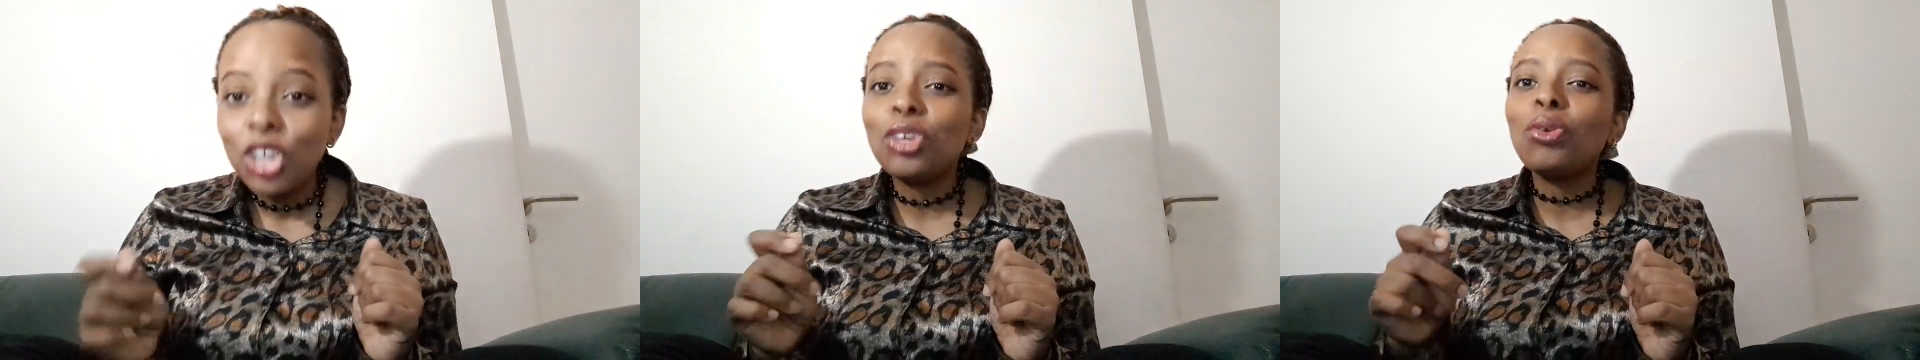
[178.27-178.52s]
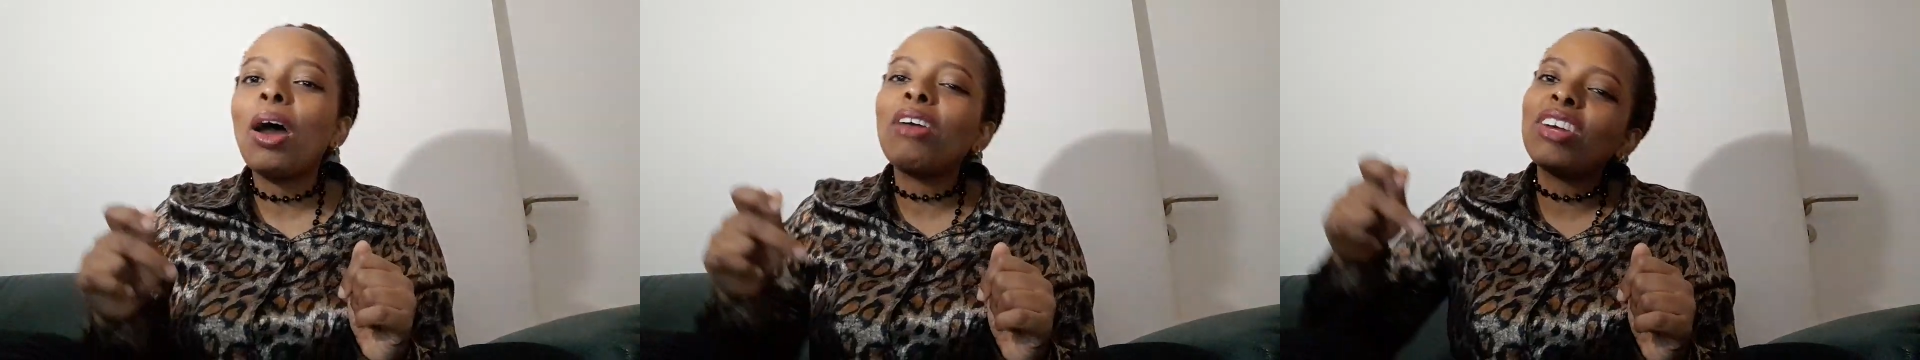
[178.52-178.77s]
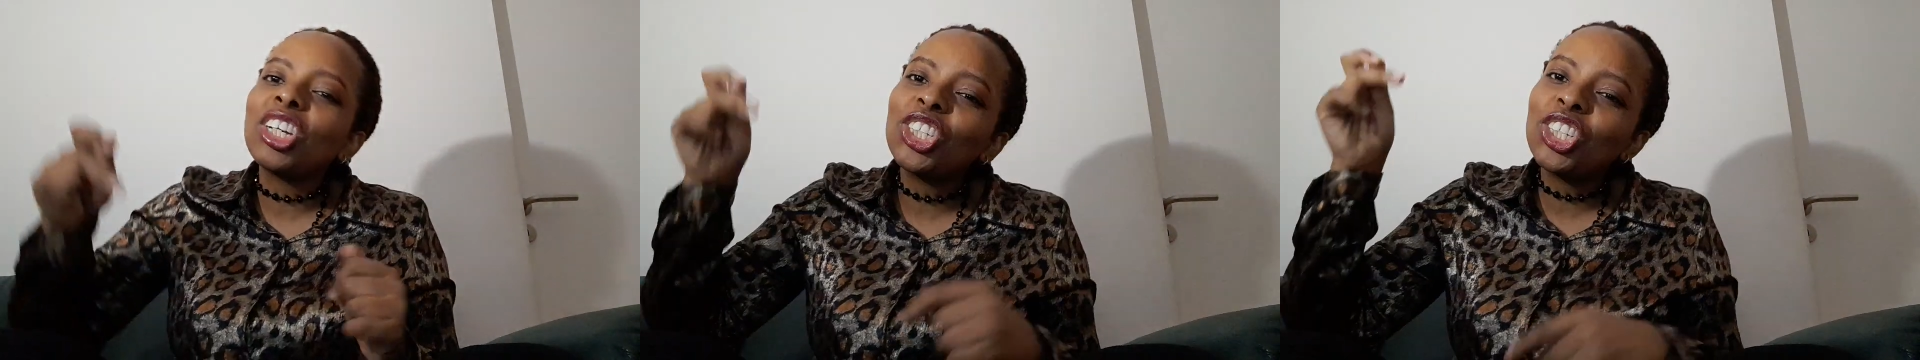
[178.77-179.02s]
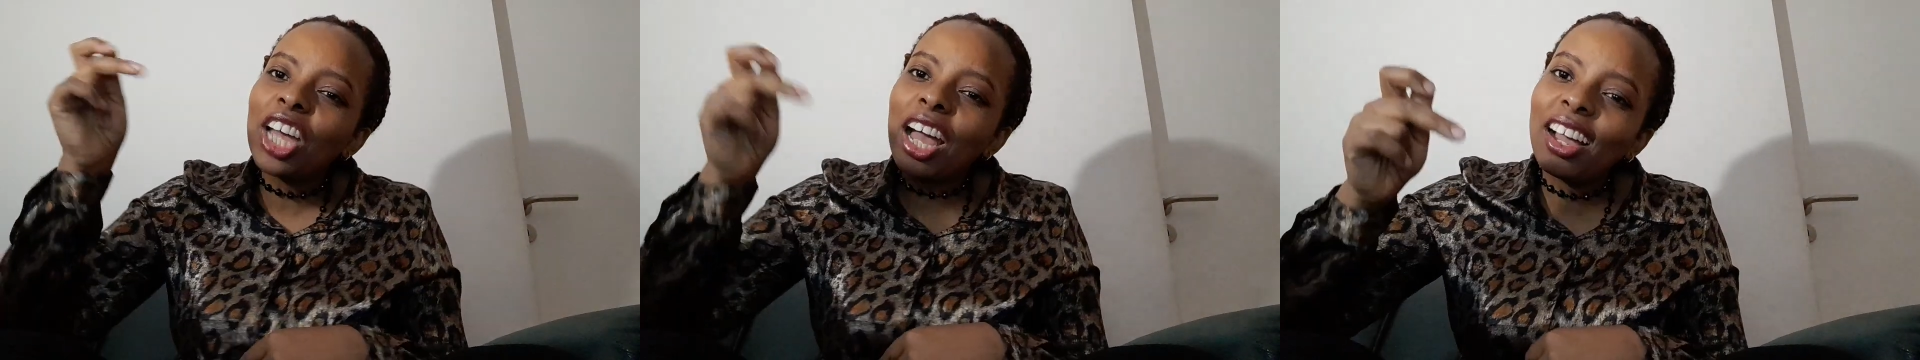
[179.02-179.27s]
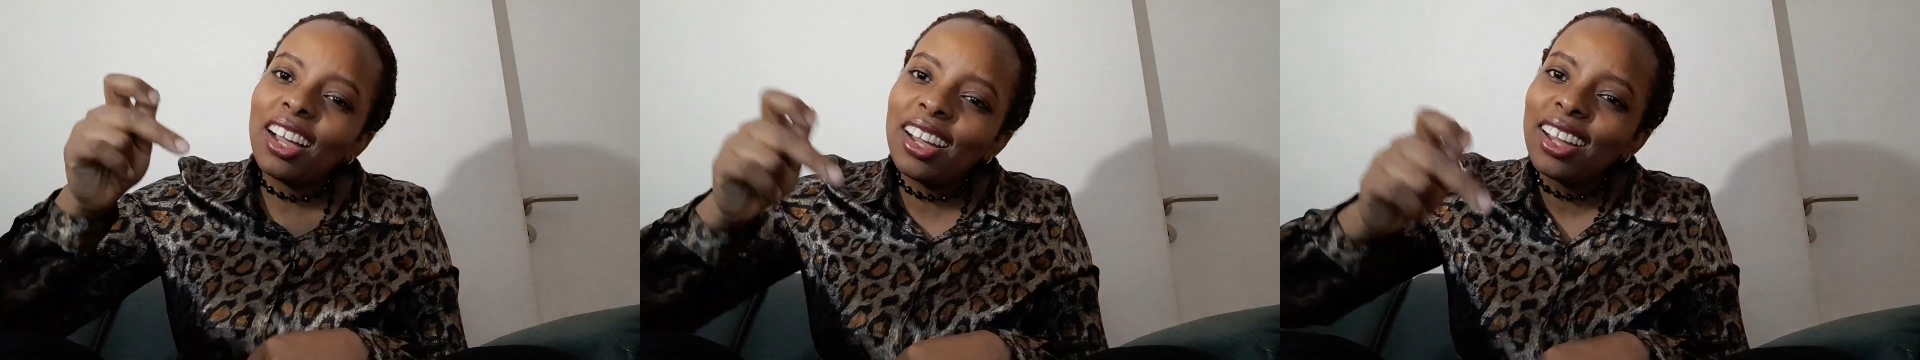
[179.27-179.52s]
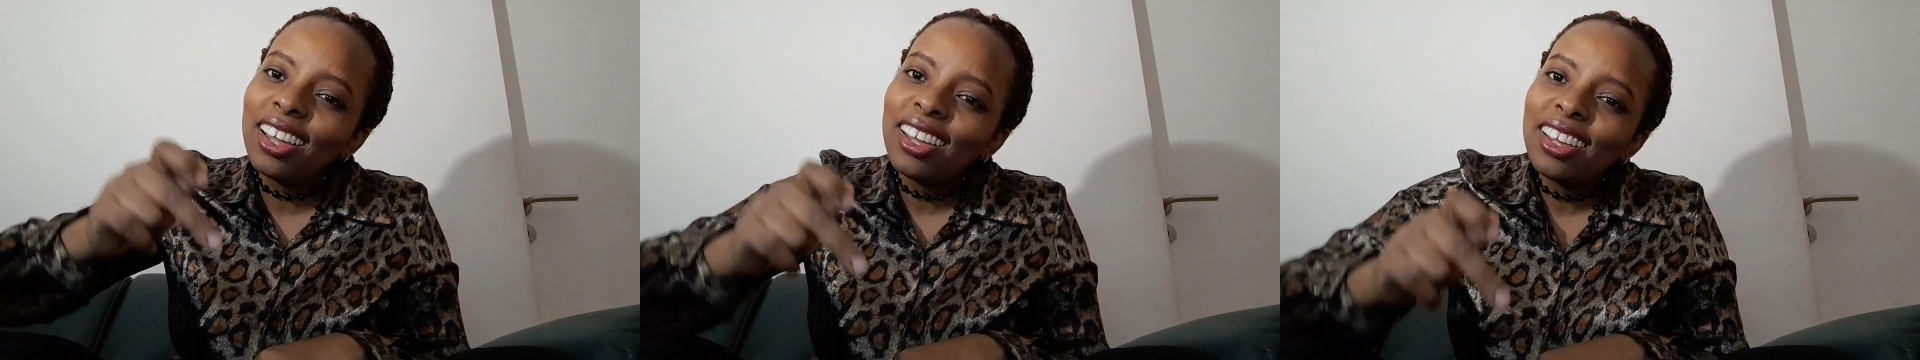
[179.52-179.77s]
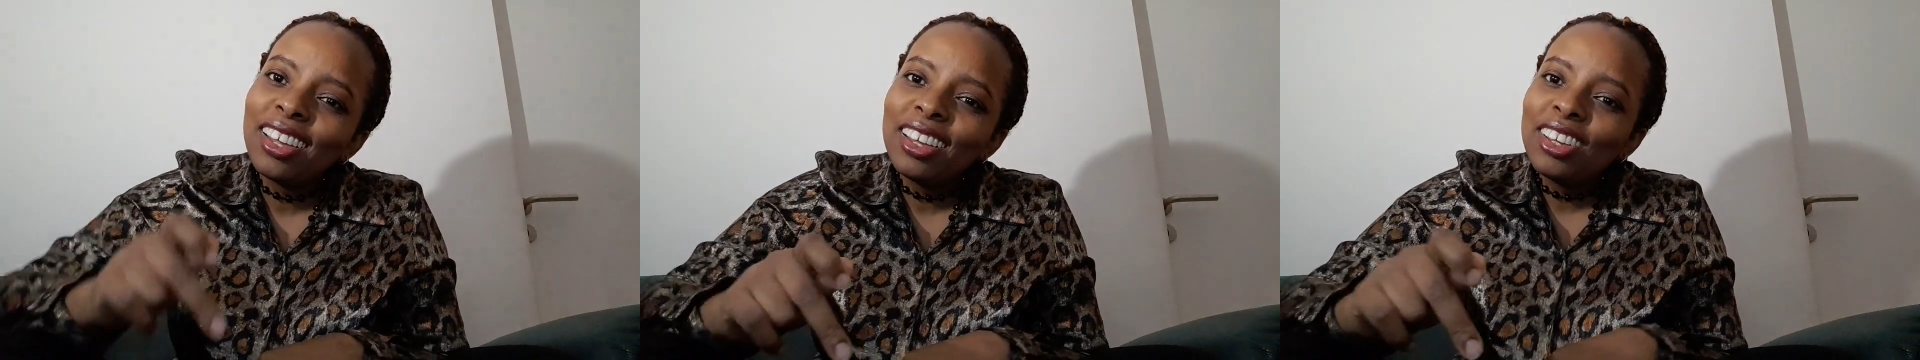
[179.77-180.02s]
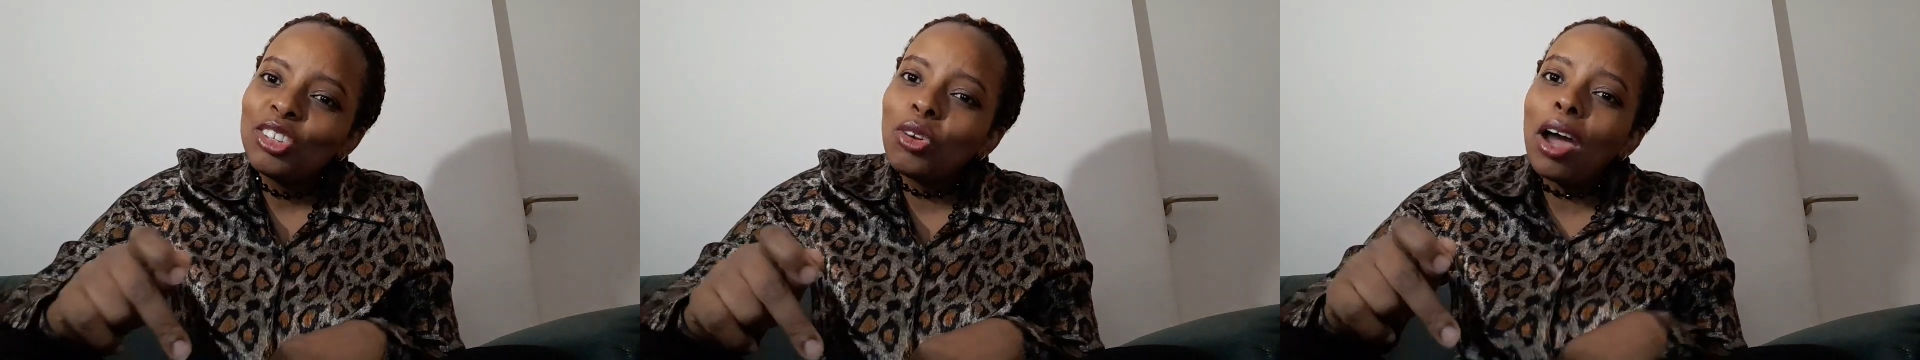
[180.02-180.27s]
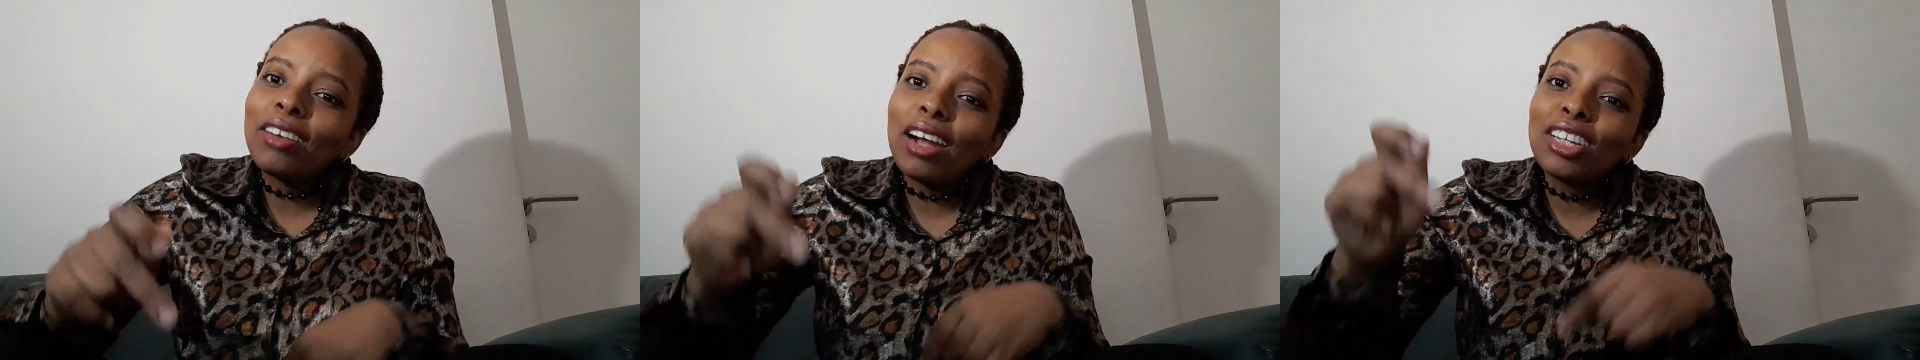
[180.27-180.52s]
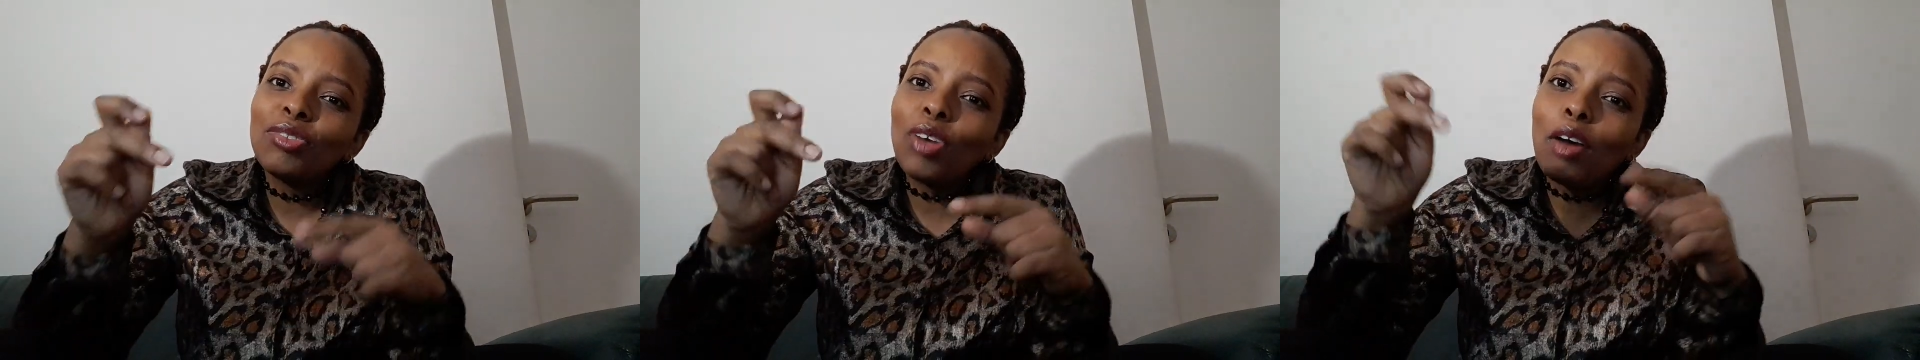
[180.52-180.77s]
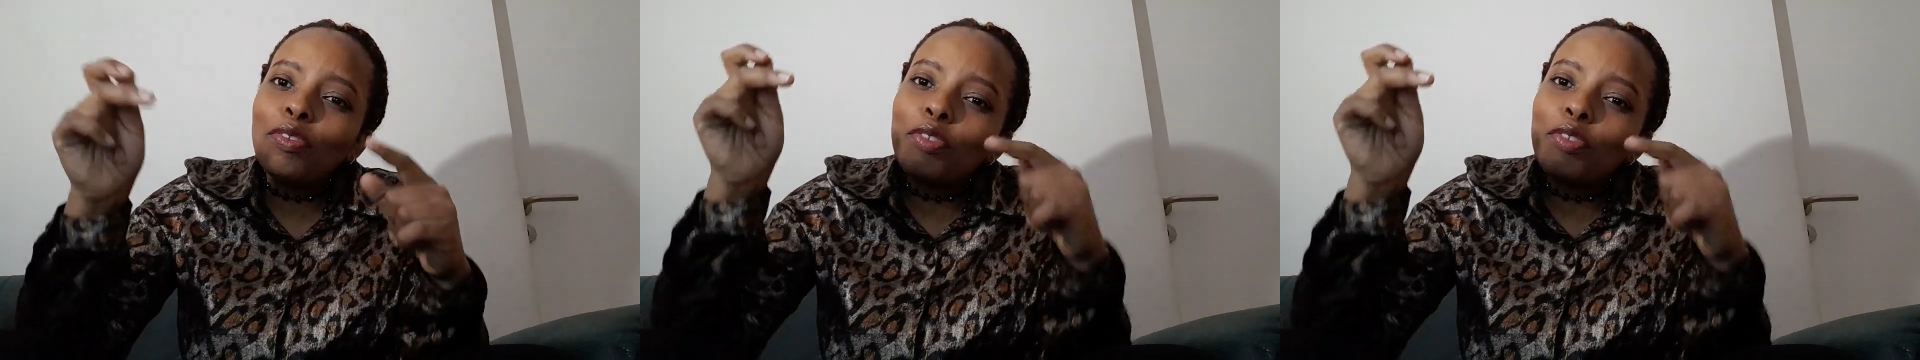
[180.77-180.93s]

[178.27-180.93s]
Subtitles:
You are a shark. You are a